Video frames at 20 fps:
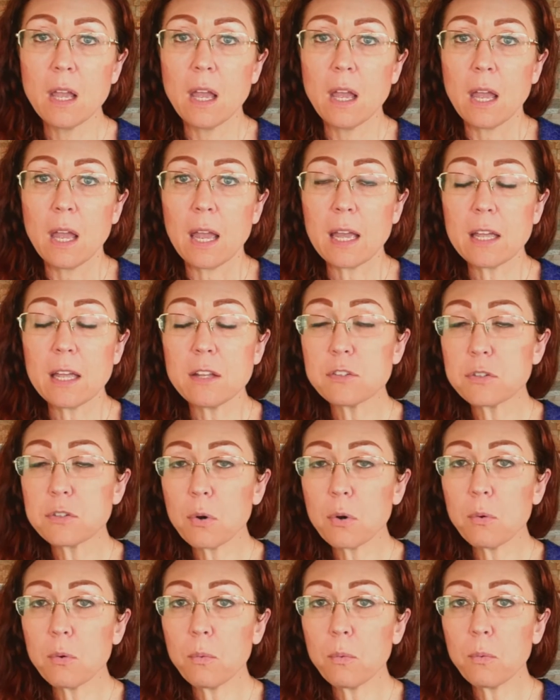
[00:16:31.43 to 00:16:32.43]
And
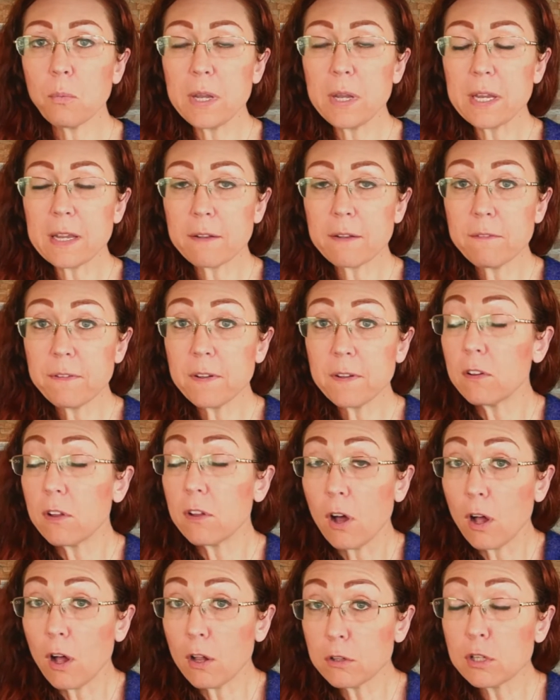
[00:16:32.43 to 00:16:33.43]
so we can feel
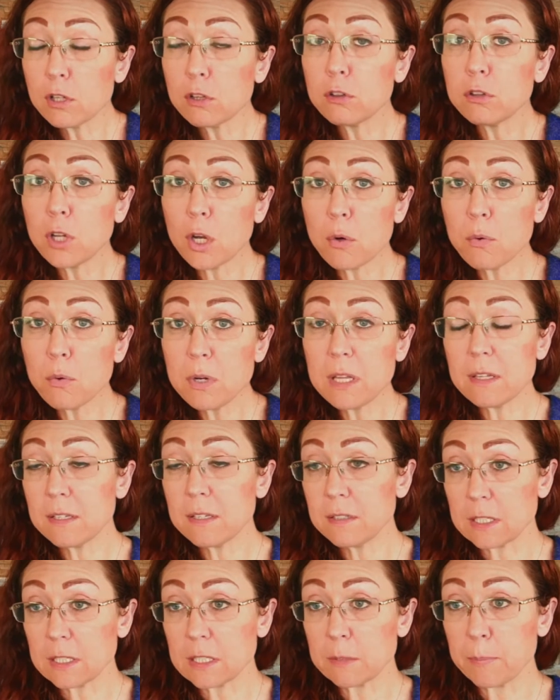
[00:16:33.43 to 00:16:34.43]
all alone in this
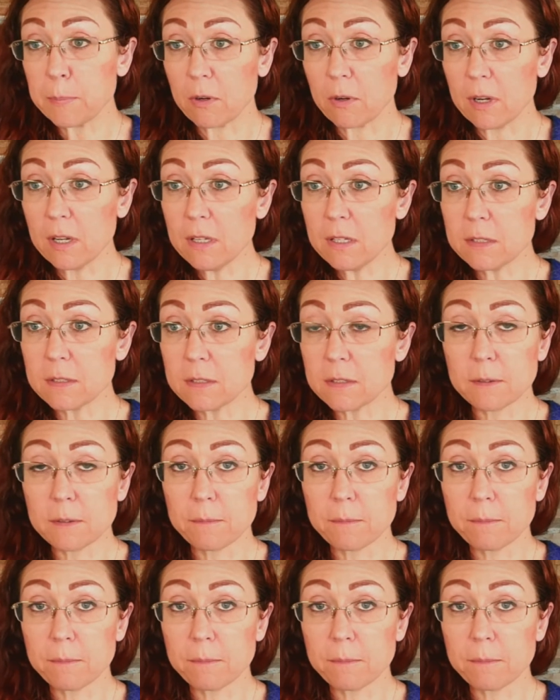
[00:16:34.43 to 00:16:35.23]
experience